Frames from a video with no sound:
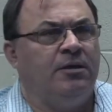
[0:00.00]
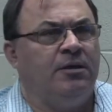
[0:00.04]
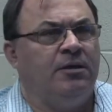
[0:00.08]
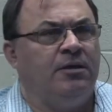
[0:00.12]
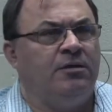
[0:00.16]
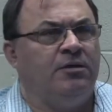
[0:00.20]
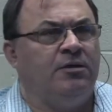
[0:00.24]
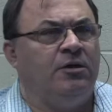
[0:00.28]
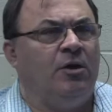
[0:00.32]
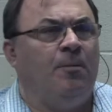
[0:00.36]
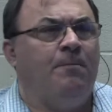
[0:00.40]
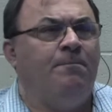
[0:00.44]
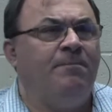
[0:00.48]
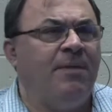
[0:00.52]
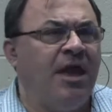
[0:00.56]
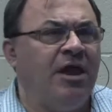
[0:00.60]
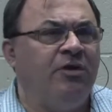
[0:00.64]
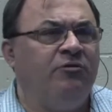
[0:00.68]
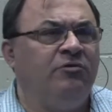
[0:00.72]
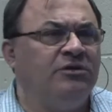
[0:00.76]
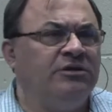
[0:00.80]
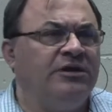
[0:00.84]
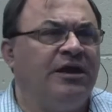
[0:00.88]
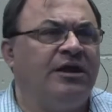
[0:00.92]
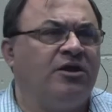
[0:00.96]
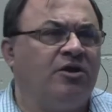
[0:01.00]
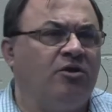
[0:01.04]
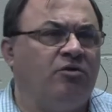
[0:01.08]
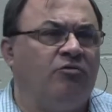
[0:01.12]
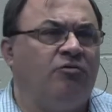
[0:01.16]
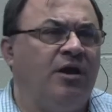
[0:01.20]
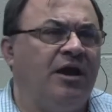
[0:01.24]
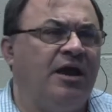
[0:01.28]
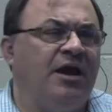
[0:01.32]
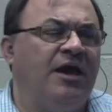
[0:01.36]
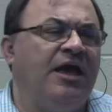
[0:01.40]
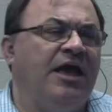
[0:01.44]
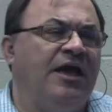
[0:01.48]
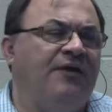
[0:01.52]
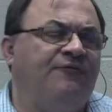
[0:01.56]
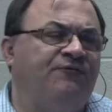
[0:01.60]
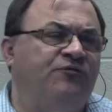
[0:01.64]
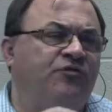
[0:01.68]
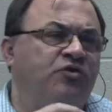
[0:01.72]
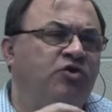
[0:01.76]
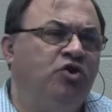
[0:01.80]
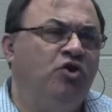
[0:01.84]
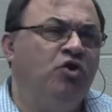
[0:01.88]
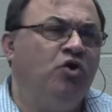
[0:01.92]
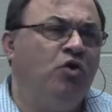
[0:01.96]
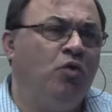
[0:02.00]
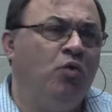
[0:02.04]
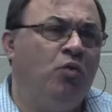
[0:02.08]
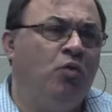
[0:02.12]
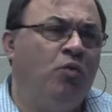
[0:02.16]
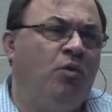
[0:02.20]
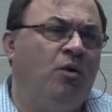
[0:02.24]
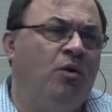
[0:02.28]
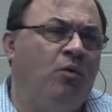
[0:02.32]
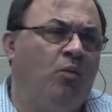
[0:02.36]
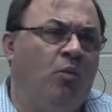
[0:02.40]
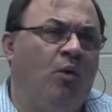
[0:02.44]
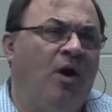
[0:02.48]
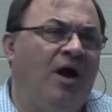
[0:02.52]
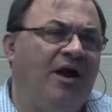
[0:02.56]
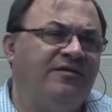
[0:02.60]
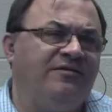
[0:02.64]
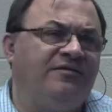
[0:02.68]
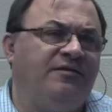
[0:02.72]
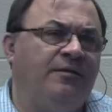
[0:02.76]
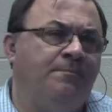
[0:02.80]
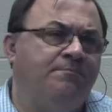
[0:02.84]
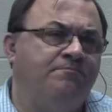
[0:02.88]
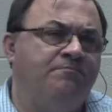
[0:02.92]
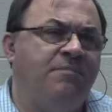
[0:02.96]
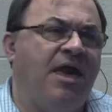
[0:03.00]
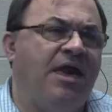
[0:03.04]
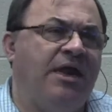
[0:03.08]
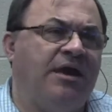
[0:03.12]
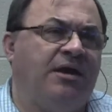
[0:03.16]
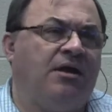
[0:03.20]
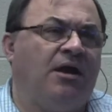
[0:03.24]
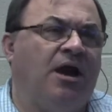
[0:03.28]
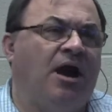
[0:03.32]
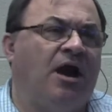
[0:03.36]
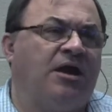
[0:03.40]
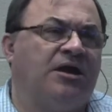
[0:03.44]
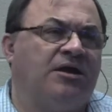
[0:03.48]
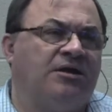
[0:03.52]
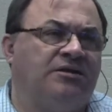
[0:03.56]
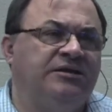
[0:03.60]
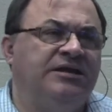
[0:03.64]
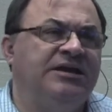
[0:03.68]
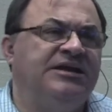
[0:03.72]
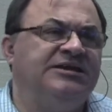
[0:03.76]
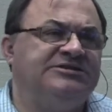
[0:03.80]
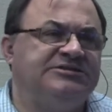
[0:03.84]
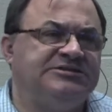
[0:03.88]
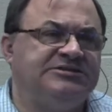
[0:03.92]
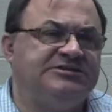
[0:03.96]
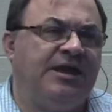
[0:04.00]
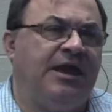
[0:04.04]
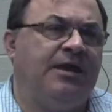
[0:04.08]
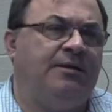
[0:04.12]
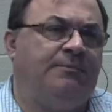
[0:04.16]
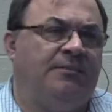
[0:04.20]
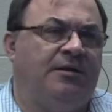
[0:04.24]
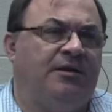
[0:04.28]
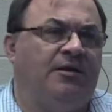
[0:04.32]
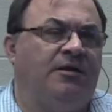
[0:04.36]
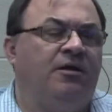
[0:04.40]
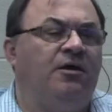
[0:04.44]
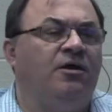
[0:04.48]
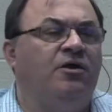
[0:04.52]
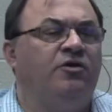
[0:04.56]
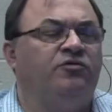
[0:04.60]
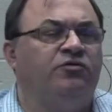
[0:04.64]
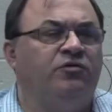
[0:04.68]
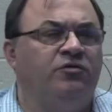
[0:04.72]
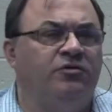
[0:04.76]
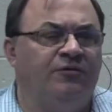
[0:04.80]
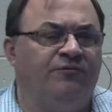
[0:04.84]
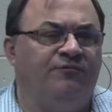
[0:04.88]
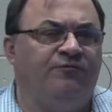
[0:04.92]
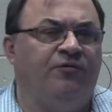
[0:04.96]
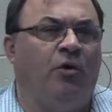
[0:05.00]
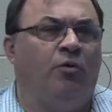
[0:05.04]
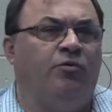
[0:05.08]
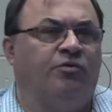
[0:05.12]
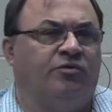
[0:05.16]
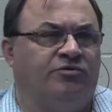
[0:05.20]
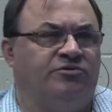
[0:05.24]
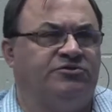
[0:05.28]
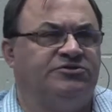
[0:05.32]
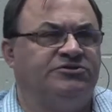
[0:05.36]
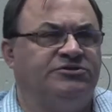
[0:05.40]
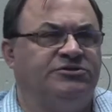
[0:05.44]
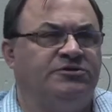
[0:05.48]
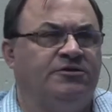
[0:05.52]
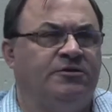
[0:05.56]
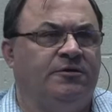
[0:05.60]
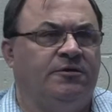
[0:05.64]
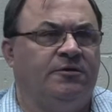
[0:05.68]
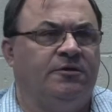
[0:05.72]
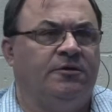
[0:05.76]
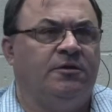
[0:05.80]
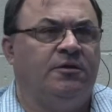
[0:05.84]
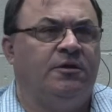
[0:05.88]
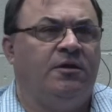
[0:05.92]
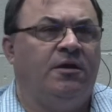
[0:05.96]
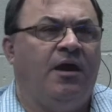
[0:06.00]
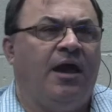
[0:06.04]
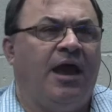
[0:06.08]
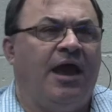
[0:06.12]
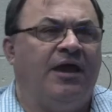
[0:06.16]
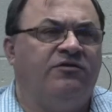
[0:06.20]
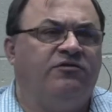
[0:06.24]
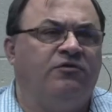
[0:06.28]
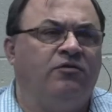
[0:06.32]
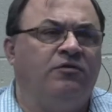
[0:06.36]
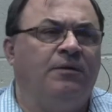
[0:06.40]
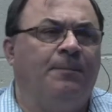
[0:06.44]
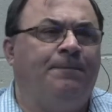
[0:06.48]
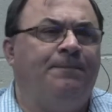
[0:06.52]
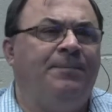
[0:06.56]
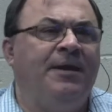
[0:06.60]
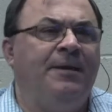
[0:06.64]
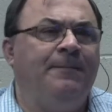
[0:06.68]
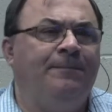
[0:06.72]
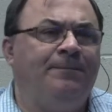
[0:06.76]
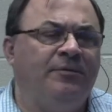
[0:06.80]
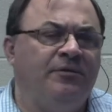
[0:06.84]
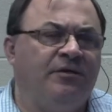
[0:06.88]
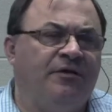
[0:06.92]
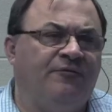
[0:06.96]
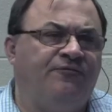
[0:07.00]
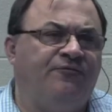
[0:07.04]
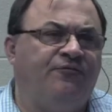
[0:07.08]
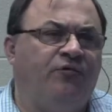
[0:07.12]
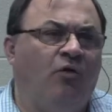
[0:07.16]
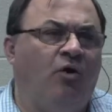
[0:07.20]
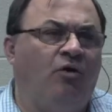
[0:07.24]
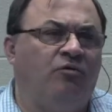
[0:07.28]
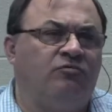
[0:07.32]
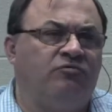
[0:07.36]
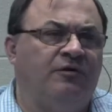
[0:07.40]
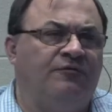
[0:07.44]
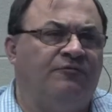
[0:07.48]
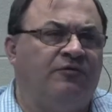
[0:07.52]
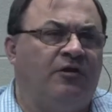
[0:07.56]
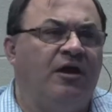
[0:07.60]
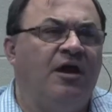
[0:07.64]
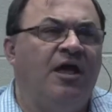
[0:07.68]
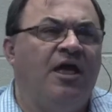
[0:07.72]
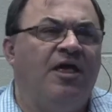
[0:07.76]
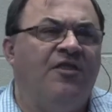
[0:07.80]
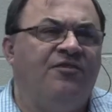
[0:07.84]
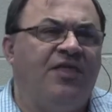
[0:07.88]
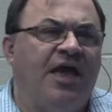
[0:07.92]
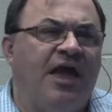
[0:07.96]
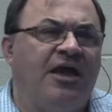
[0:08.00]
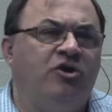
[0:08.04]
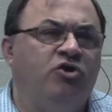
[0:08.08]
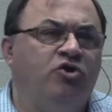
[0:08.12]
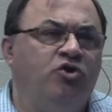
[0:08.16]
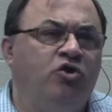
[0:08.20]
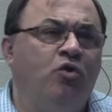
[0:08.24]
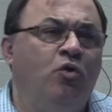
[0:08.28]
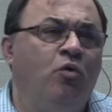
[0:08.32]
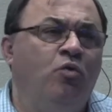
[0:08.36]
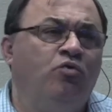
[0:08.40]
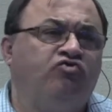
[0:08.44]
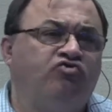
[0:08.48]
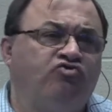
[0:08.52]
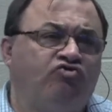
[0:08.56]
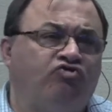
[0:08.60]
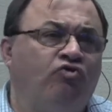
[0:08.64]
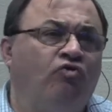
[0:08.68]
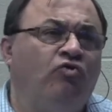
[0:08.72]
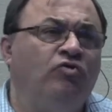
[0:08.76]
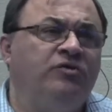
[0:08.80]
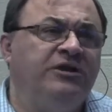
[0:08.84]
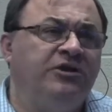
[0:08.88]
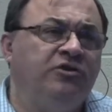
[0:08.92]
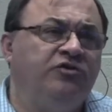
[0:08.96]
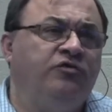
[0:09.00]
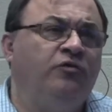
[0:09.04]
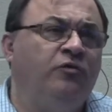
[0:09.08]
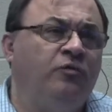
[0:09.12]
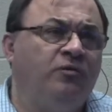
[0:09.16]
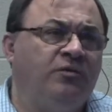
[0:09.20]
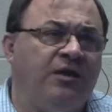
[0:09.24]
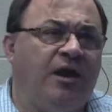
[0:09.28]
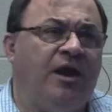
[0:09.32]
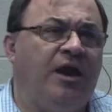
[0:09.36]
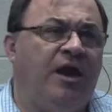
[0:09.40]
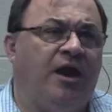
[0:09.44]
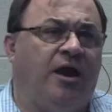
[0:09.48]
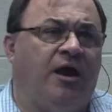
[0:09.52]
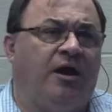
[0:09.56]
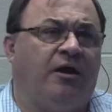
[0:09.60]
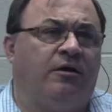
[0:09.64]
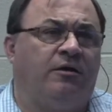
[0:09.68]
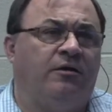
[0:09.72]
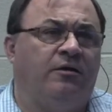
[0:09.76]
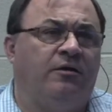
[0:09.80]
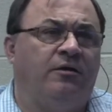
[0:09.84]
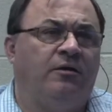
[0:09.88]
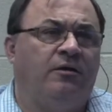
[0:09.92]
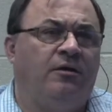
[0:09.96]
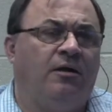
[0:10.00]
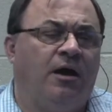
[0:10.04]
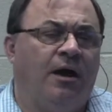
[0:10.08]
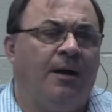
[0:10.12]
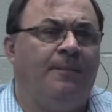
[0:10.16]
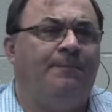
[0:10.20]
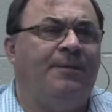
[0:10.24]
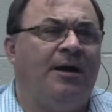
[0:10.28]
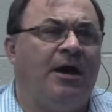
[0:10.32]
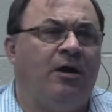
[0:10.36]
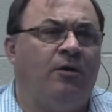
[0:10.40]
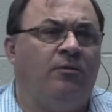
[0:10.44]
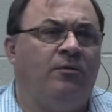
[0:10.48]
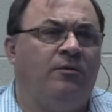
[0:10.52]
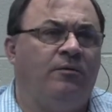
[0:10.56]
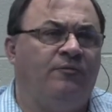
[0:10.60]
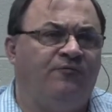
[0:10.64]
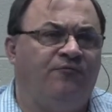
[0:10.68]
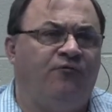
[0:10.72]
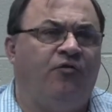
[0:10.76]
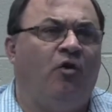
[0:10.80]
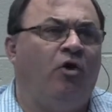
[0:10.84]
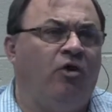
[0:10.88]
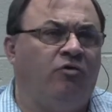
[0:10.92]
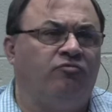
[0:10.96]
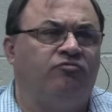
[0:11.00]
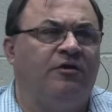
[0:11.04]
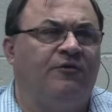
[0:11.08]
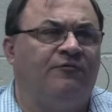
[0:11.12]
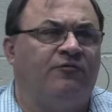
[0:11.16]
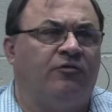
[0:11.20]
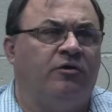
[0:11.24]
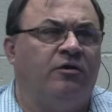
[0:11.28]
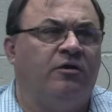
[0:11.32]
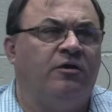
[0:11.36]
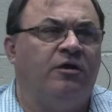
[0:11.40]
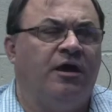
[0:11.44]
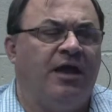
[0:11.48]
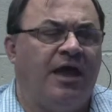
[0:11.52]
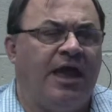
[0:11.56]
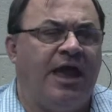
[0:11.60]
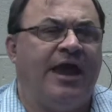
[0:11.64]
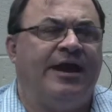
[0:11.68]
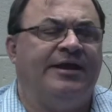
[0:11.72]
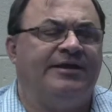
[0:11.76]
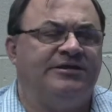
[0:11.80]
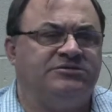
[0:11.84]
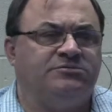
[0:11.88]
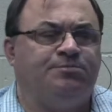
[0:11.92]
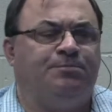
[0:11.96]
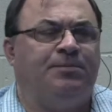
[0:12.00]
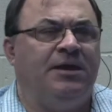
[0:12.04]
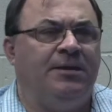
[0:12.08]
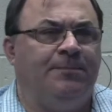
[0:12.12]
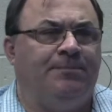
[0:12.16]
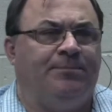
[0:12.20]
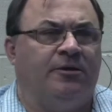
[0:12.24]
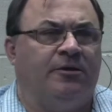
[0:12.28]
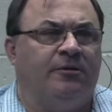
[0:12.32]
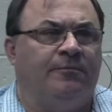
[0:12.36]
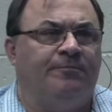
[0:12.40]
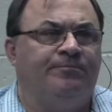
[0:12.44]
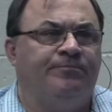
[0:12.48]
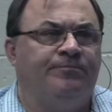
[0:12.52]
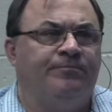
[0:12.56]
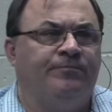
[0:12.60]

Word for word: You know, Mayor elect Correia, if you want to make a clear statement to the voters and to the people of Fall River that you truly do care about Fall River and its people,